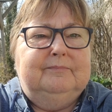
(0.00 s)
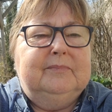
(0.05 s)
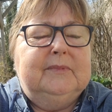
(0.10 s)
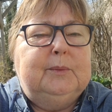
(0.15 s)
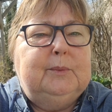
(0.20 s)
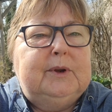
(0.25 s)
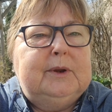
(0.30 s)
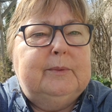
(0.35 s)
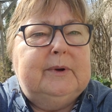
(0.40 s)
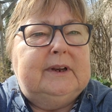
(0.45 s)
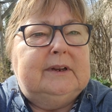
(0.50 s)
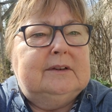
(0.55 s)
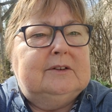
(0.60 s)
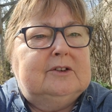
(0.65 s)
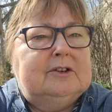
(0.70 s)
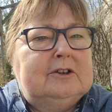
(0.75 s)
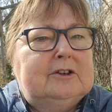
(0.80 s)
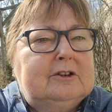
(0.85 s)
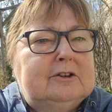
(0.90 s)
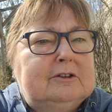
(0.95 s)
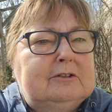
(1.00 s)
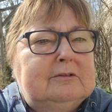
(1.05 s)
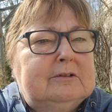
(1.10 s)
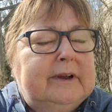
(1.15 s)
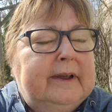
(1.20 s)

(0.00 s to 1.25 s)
We went to